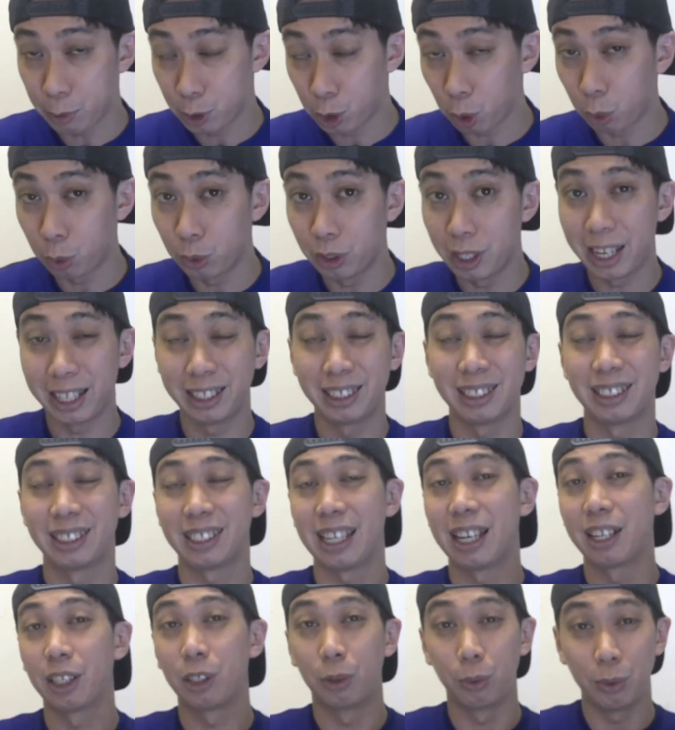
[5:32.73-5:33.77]
So that's
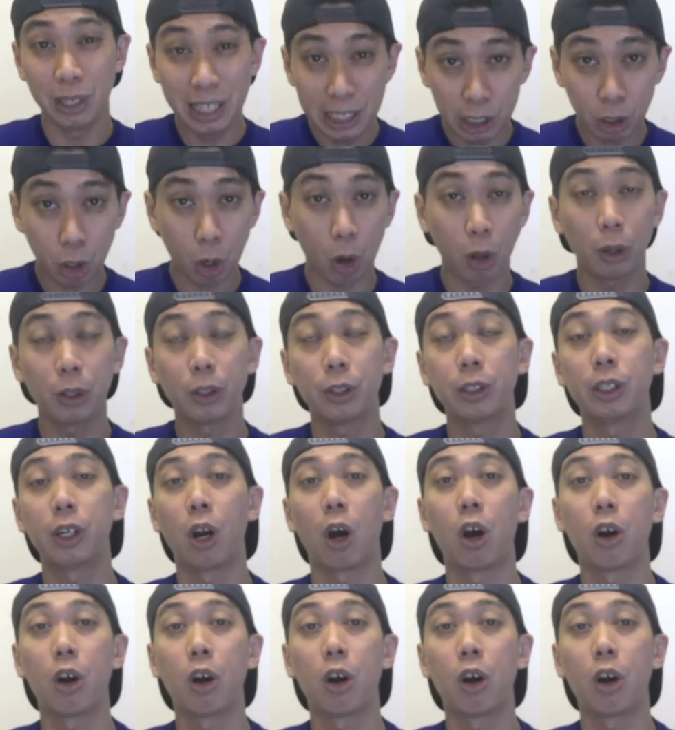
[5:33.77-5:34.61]
a green color